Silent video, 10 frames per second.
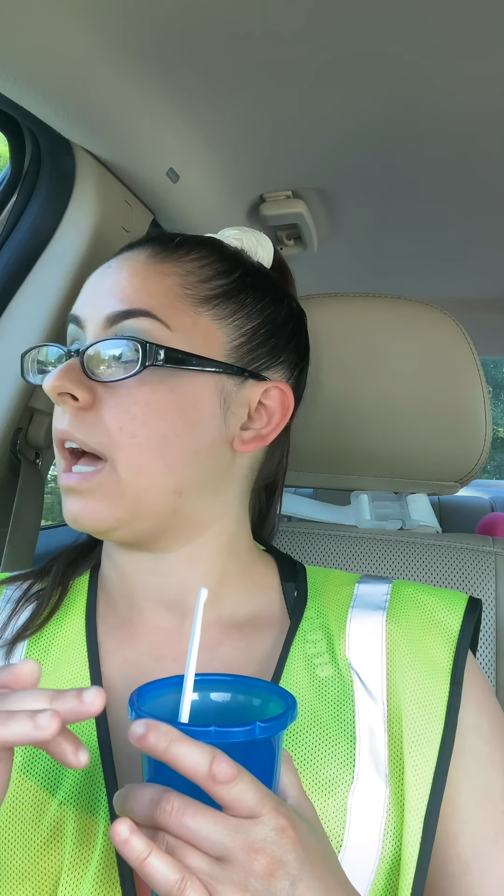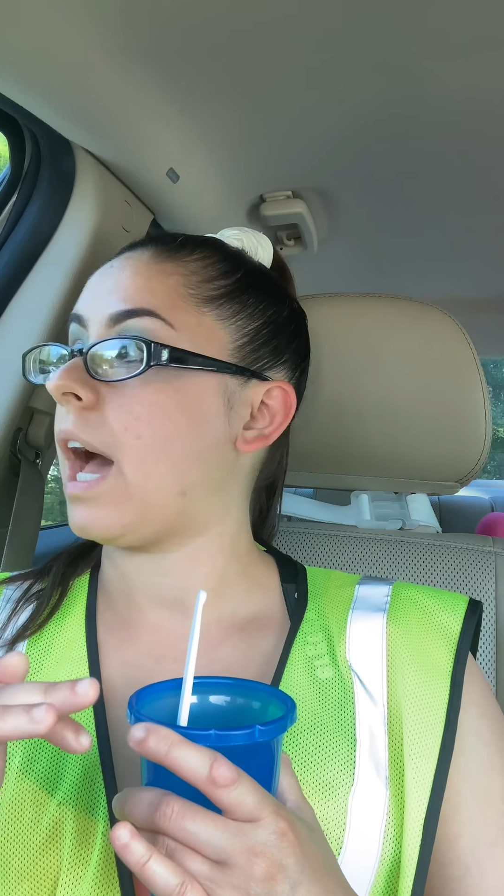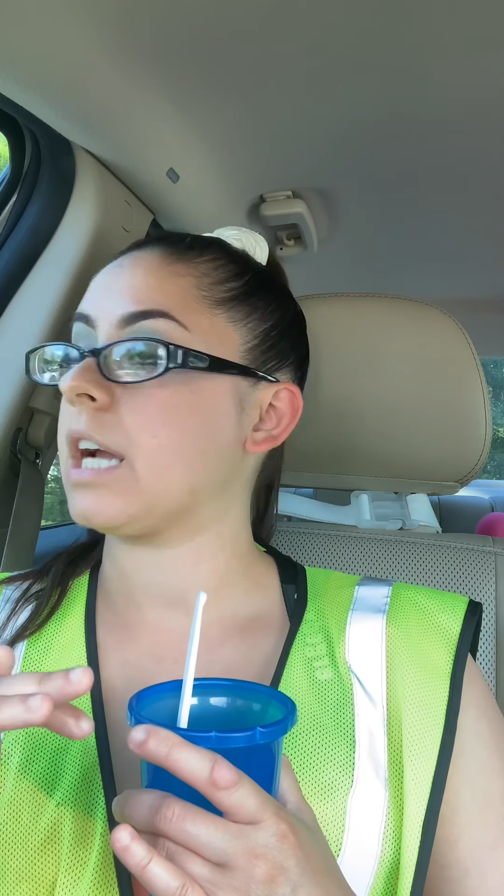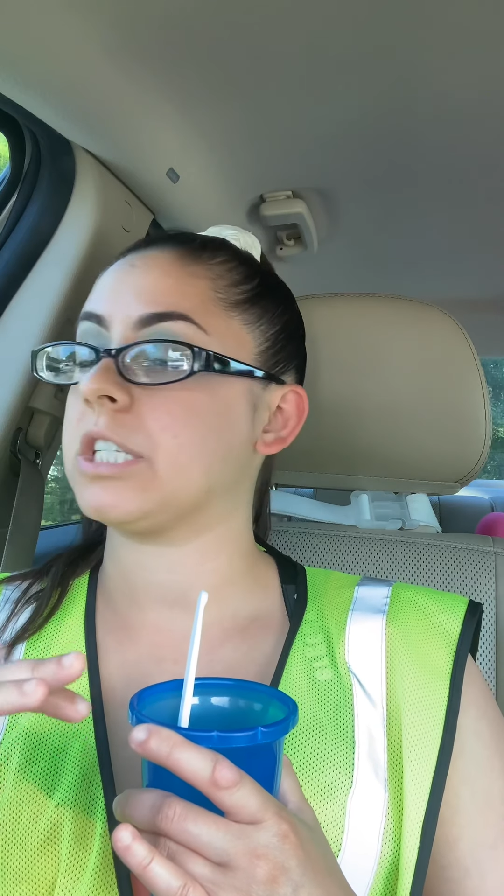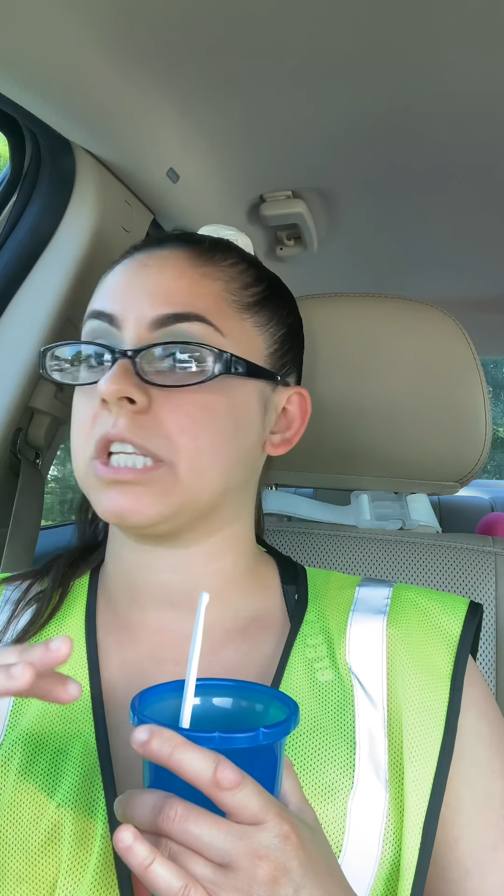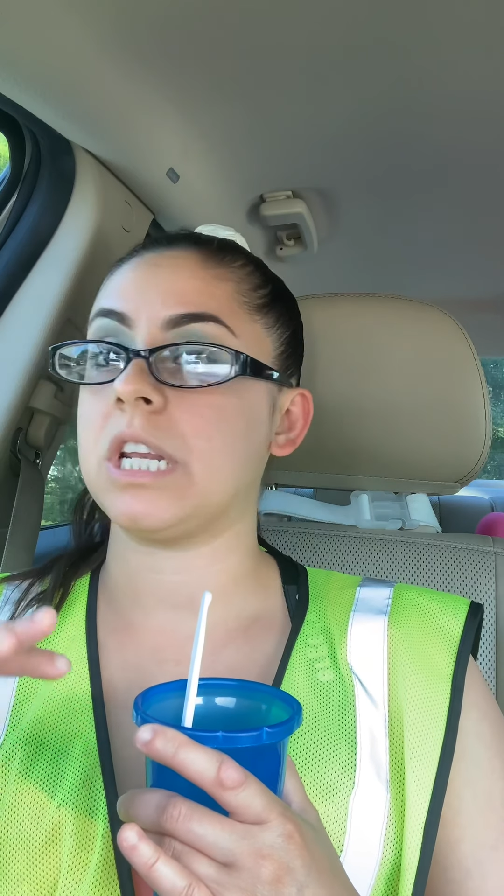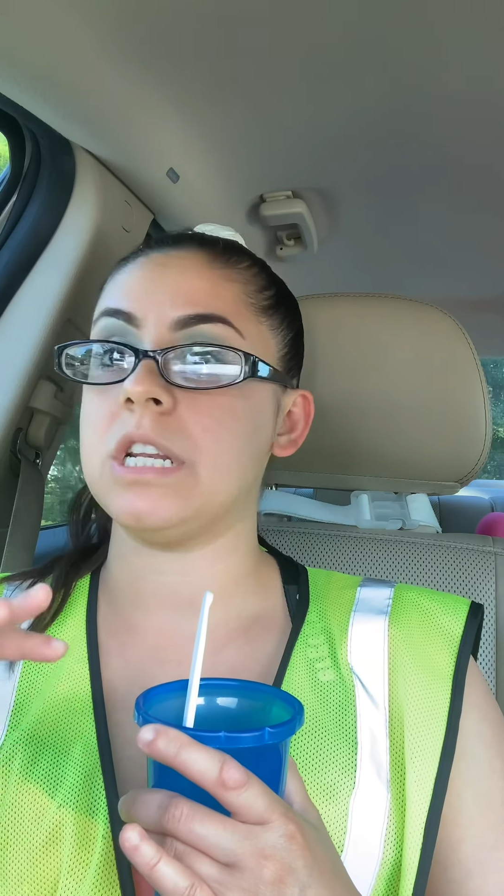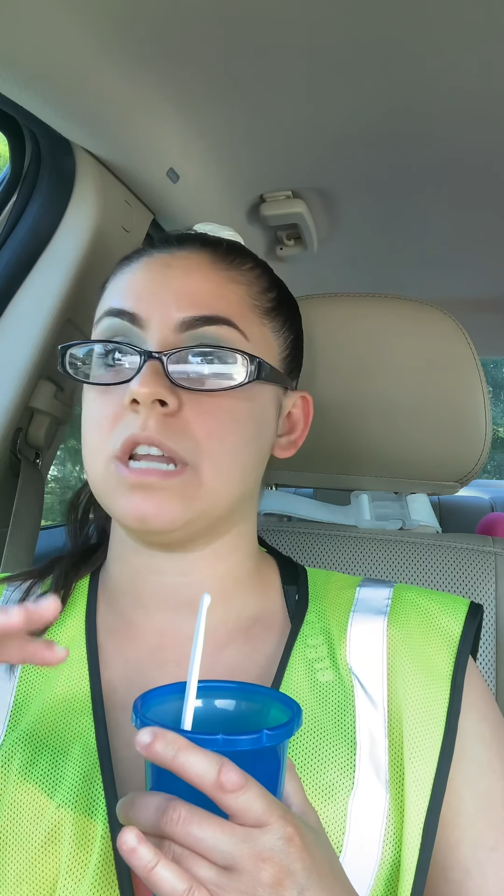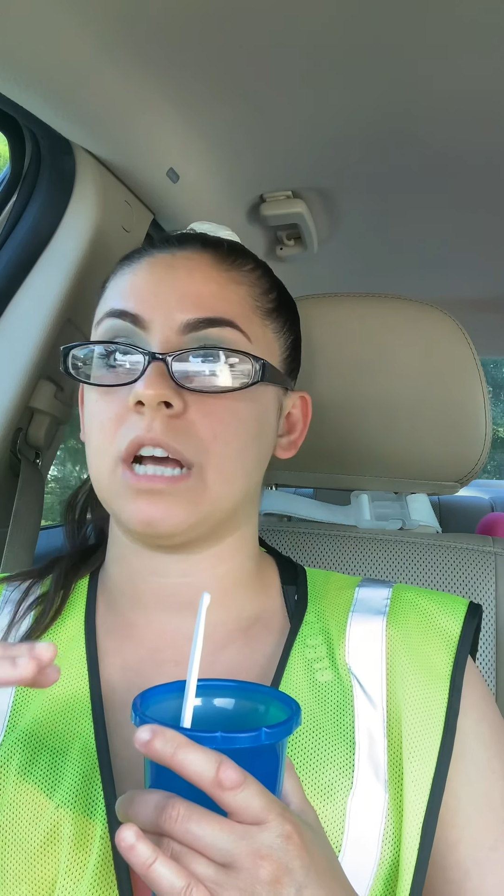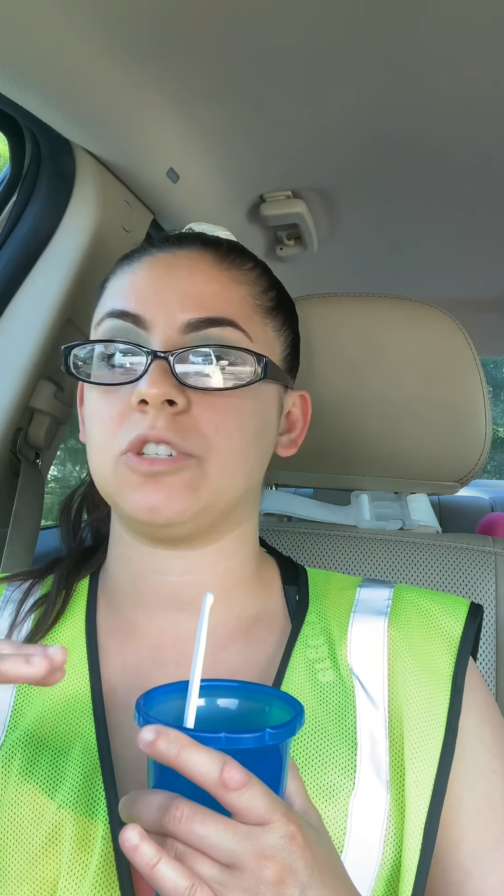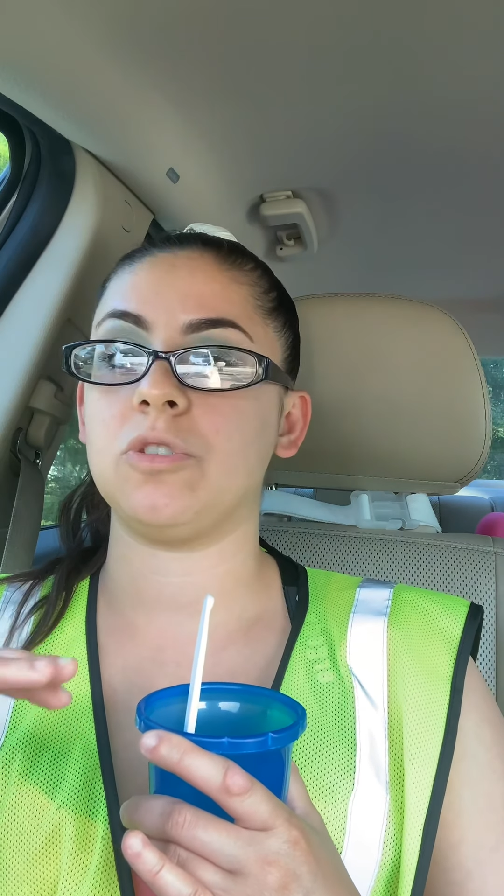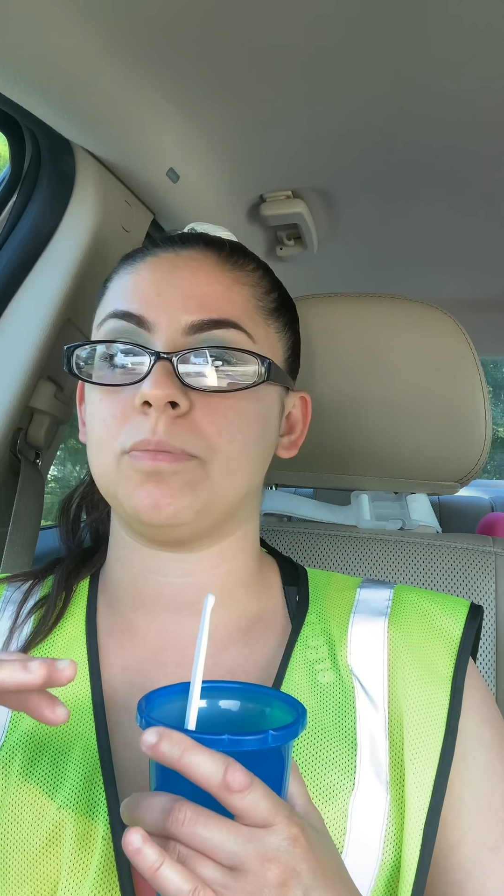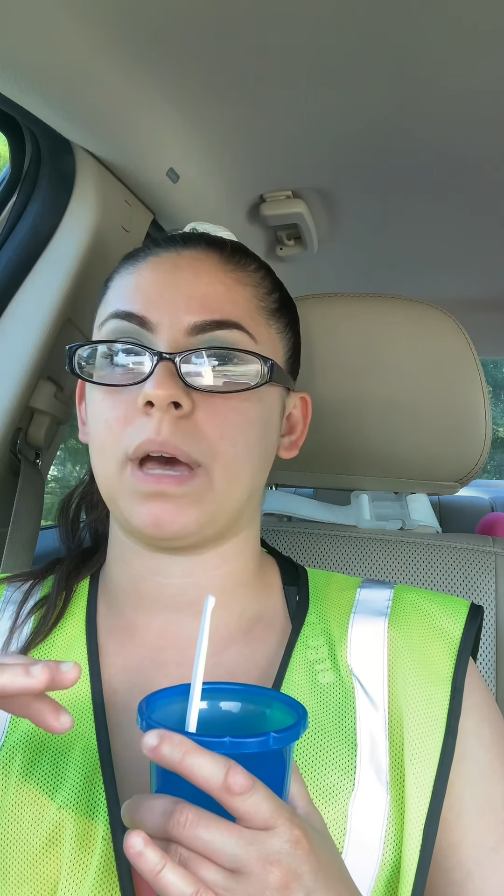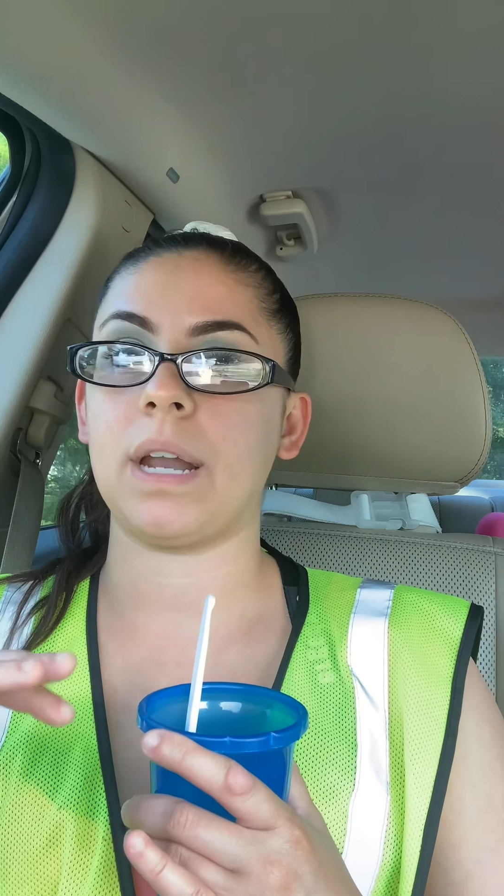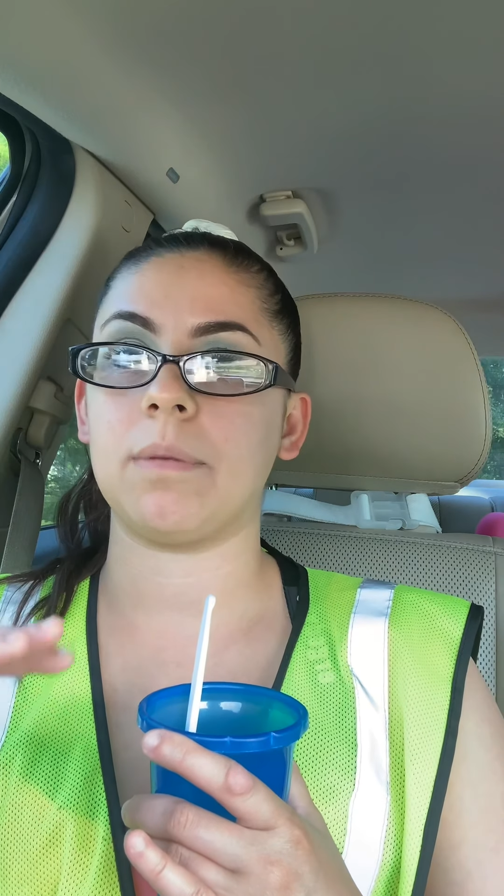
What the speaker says: actually not too bad.